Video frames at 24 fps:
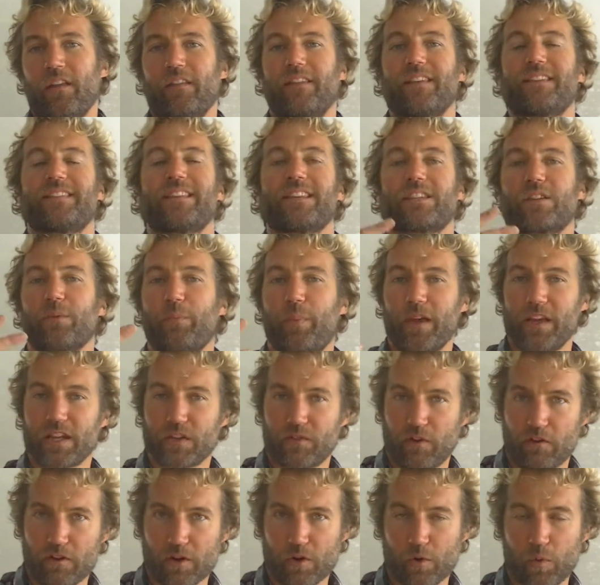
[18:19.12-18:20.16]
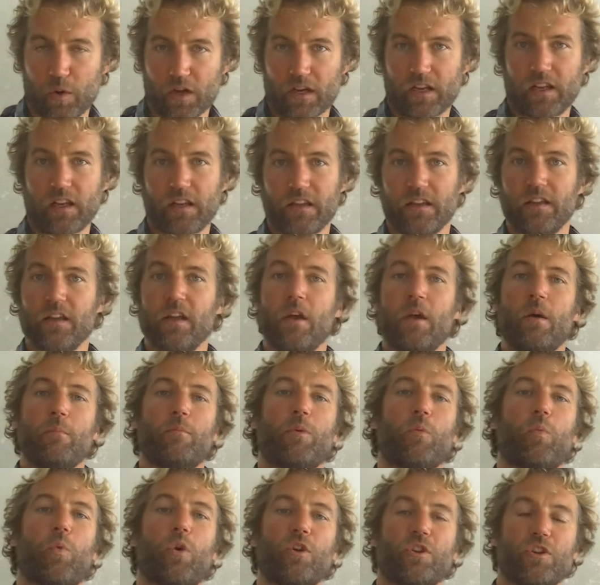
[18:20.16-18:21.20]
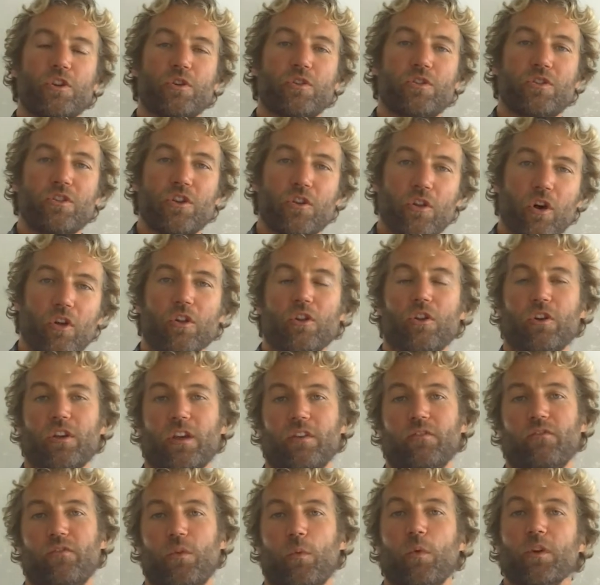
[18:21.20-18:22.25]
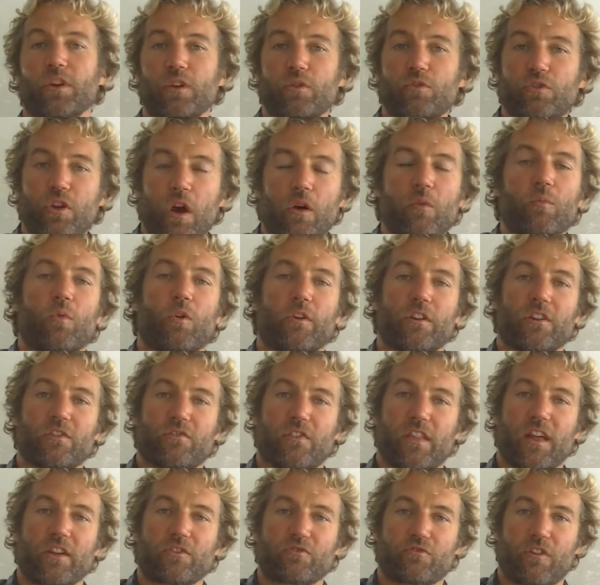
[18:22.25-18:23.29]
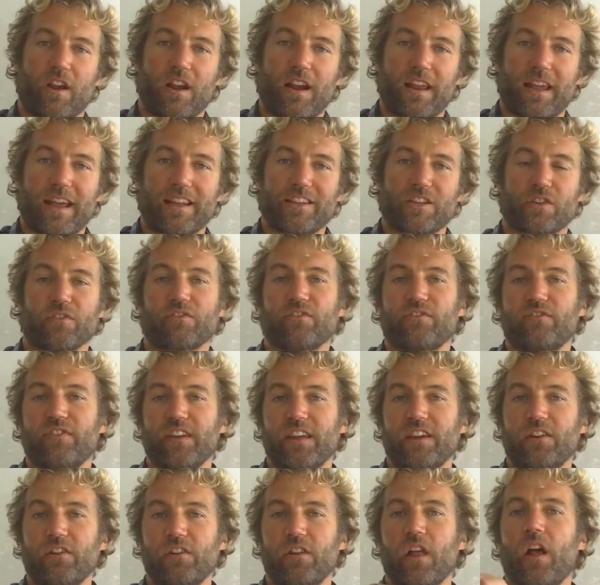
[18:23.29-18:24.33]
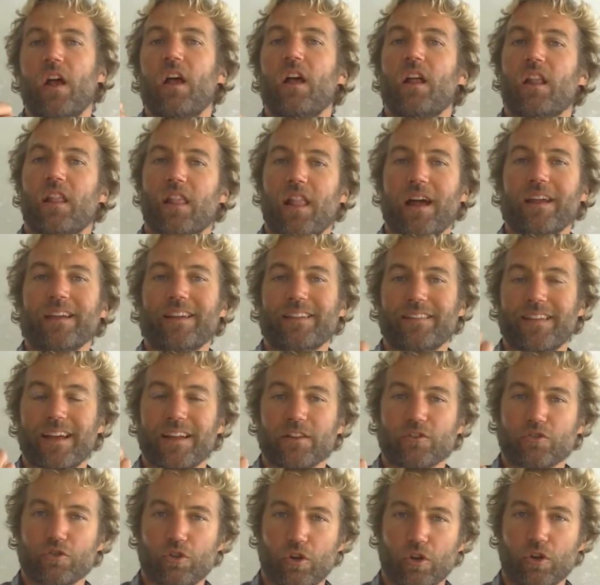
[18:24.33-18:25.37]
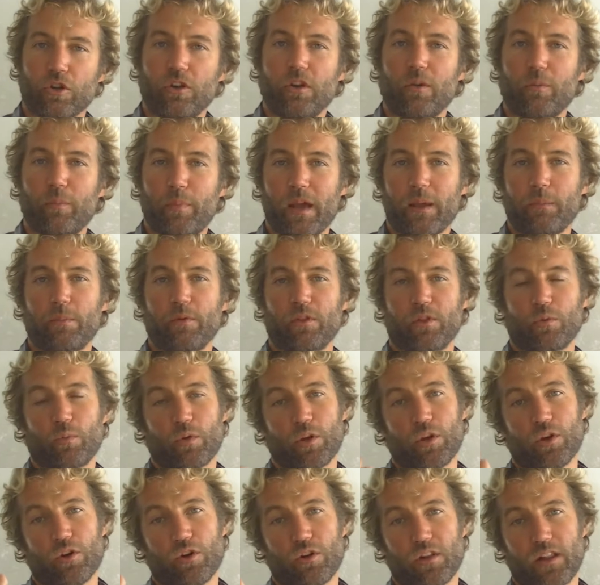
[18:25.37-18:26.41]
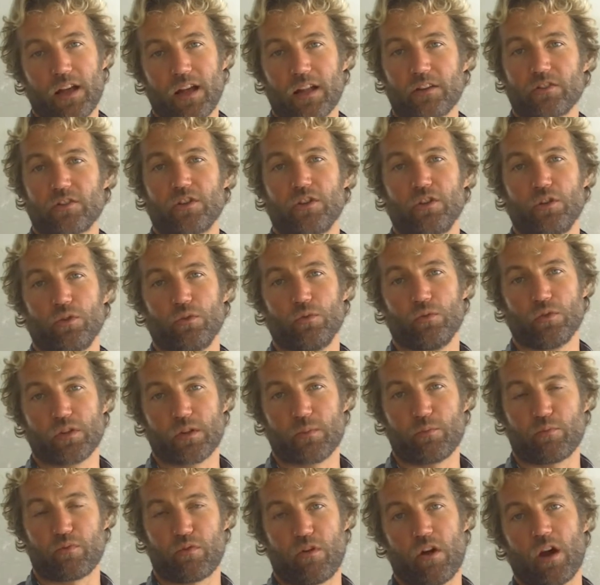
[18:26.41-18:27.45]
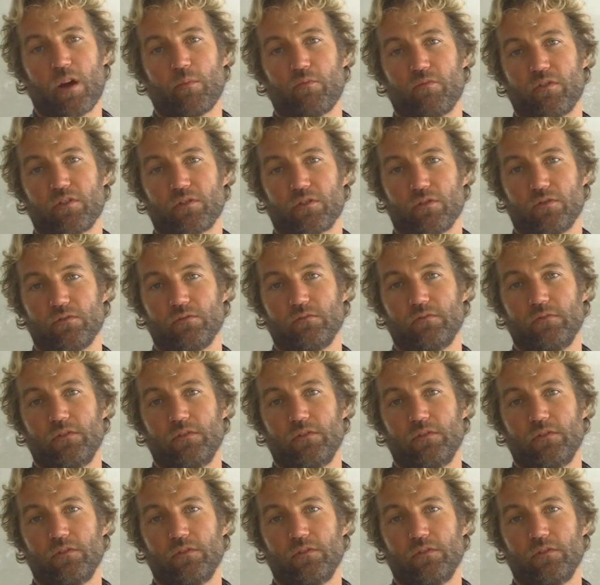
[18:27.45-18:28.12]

this disappears very quickly, but what you're not looking for, what you don't want is for that trailing edge to feel like that toilet paper that we all had to use in primary school.